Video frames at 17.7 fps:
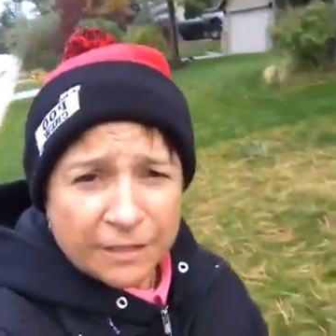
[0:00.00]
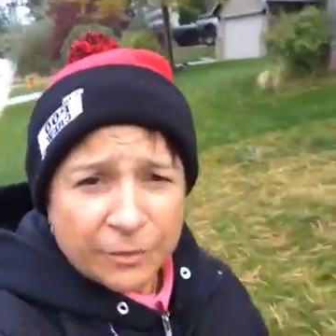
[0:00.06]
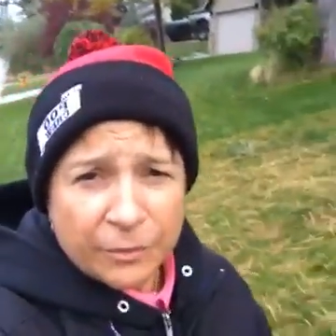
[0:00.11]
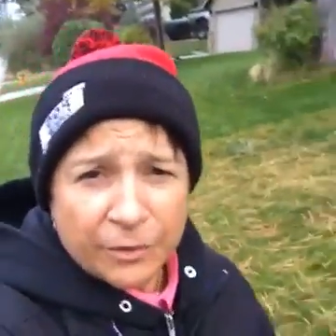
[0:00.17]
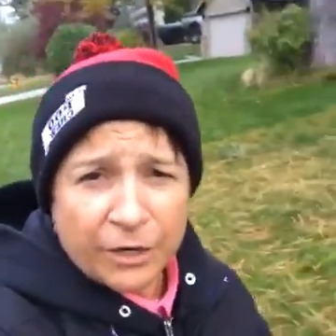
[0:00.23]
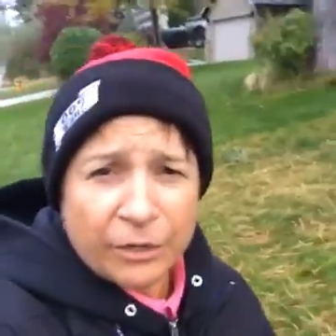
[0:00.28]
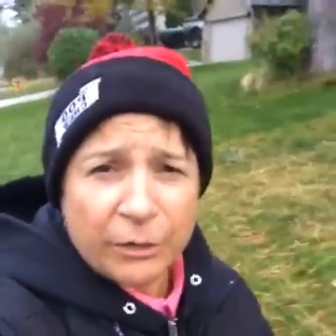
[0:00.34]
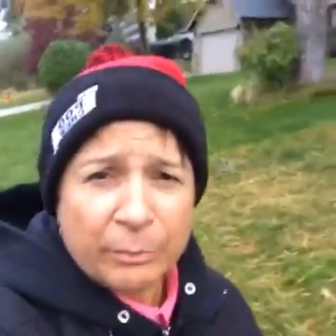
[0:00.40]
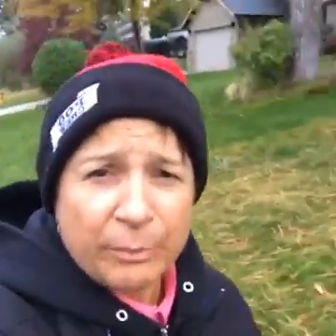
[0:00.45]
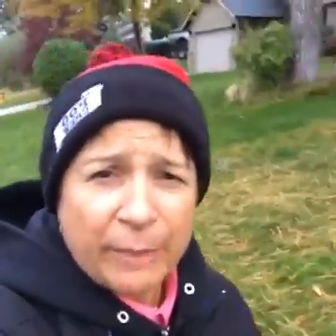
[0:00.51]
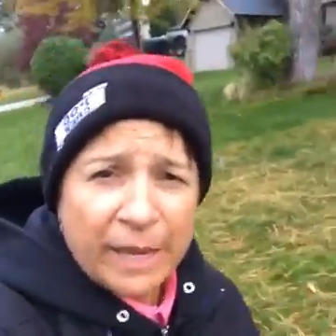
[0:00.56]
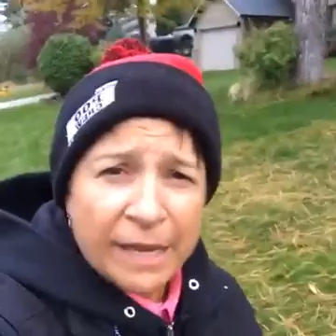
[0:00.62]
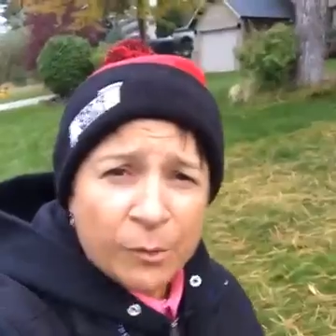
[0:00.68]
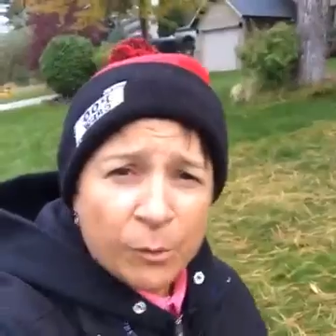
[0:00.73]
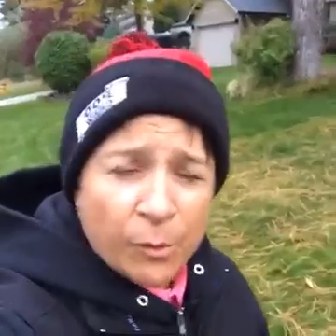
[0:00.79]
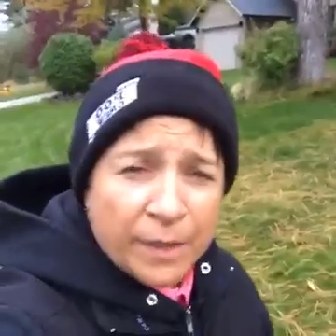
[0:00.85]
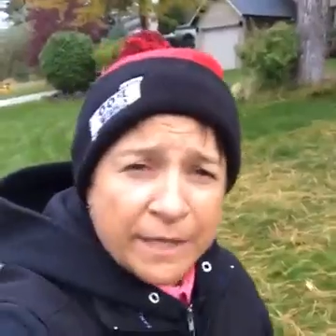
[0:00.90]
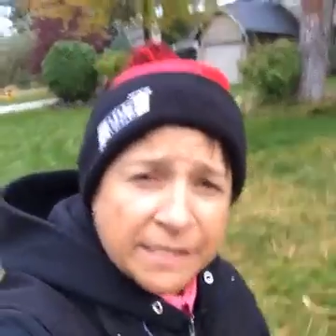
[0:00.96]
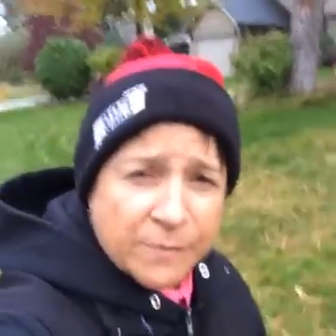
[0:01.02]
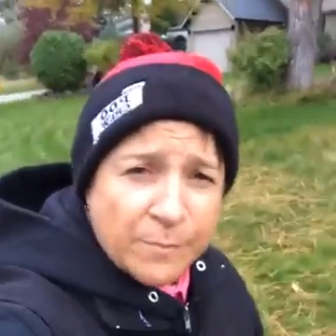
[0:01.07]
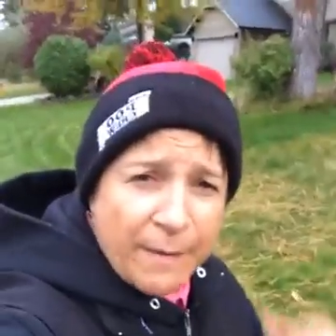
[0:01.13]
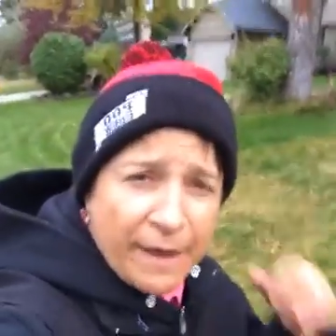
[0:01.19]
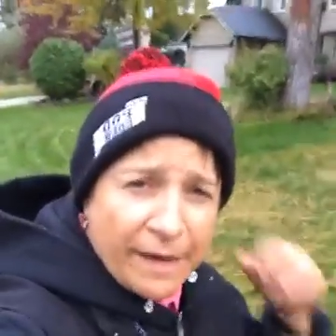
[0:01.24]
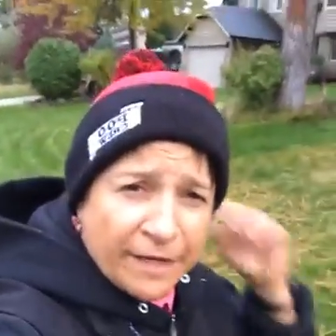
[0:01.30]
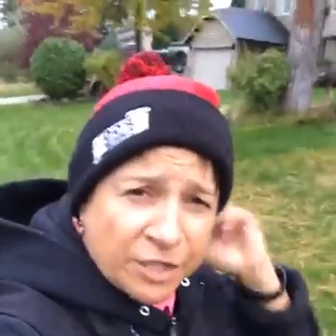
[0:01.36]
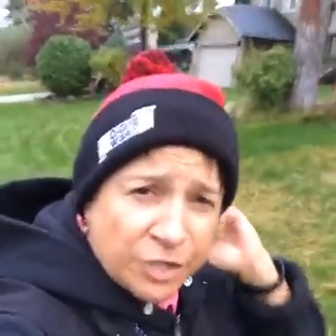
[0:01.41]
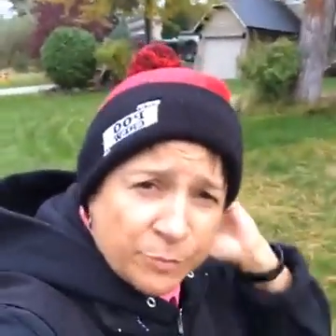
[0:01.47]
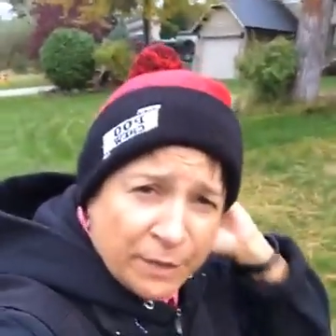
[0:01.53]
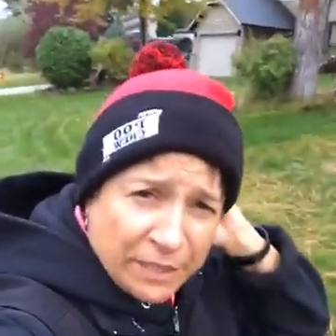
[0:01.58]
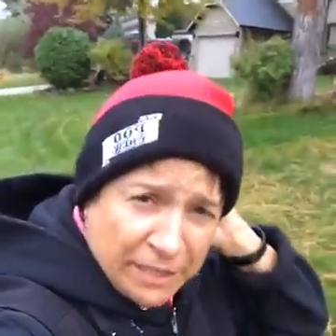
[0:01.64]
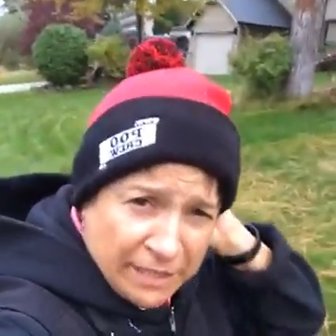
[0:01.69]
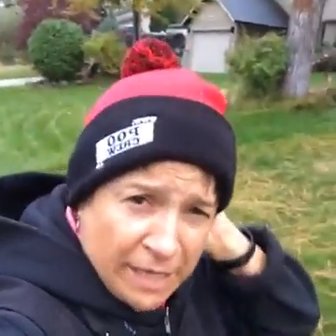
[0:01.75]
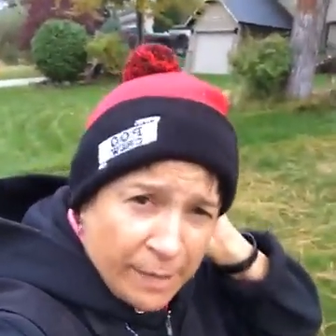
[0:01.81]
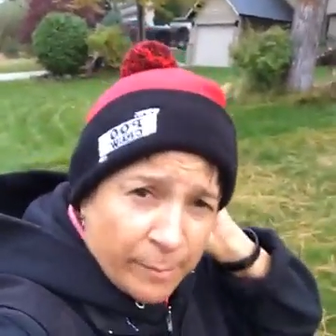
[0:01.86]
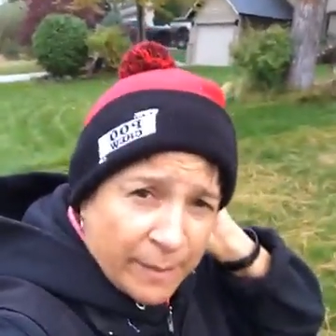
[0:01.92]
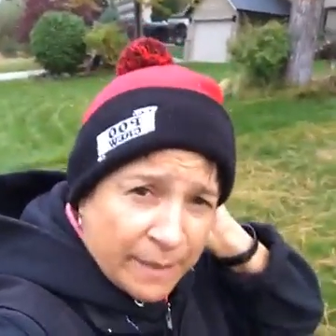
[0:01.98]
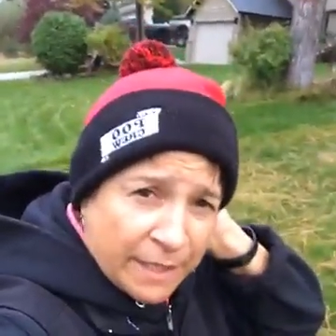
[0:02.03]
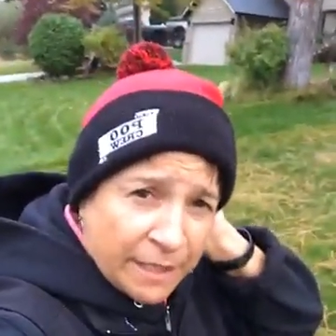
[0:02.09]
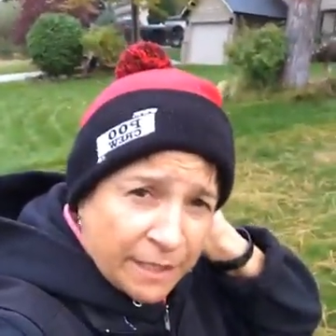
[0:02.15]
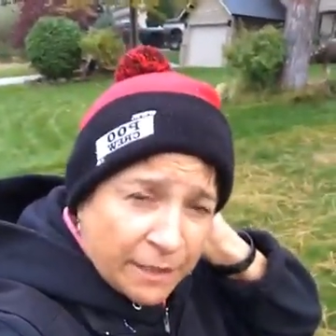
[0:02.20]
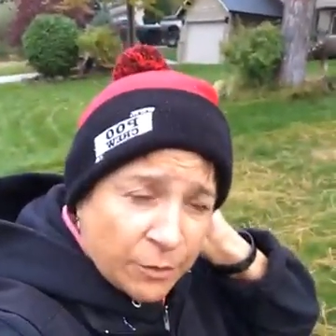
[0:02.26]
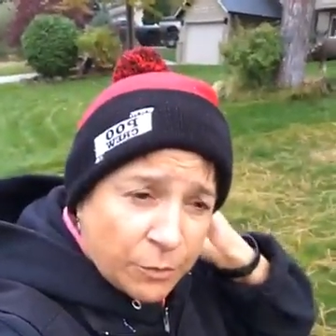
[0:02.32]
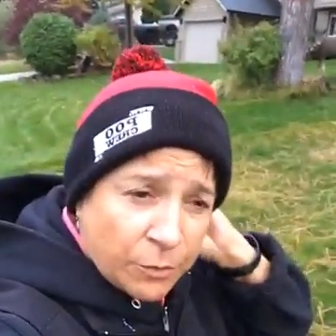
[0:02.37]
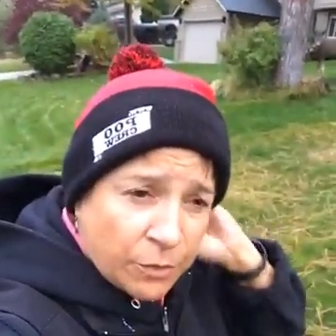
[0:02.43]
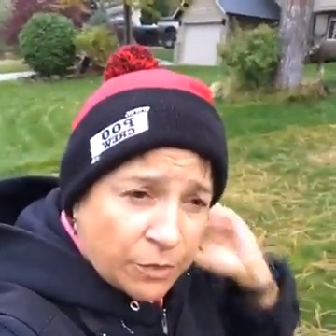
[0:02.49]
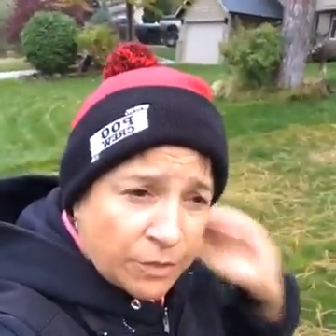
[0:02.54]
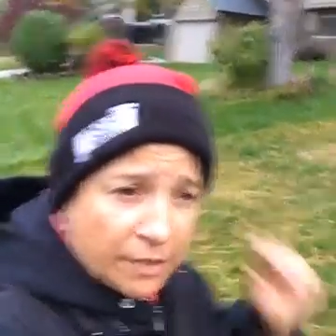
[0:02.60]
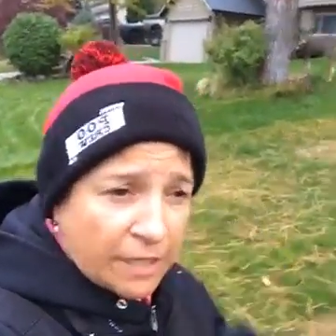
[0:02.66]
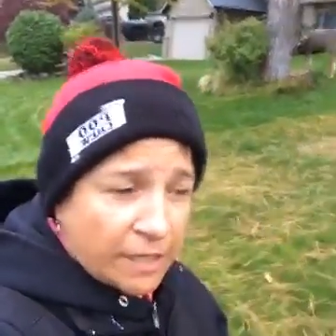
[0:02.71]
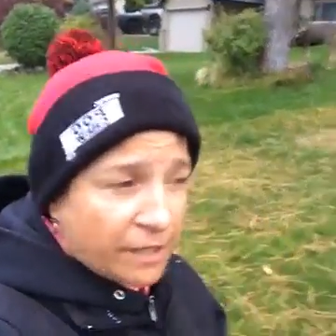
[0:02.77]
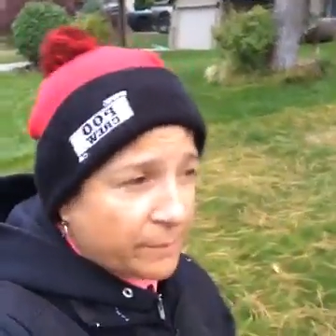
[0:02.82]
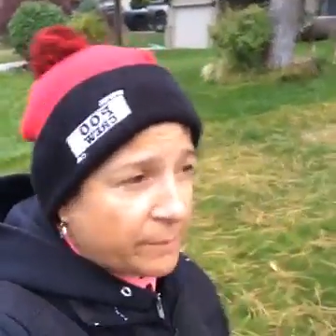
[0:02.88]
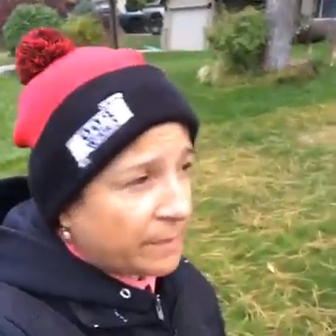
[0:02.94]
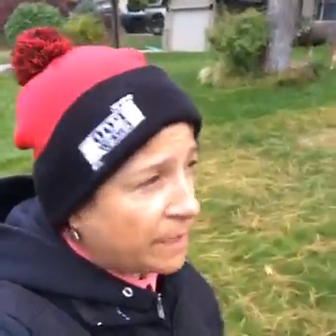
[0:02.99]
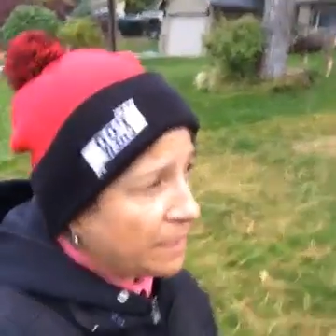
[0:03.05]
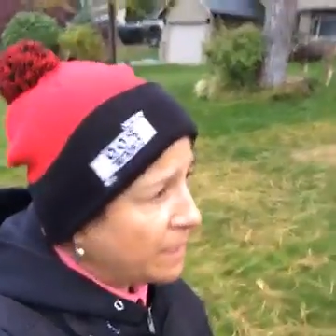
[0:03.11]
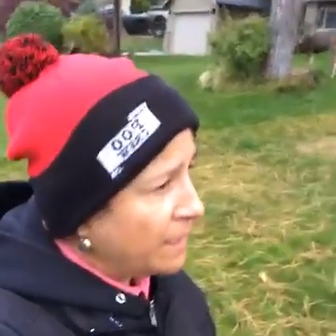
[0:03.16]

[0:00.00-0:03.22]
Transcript: We're a pet waste management company who will come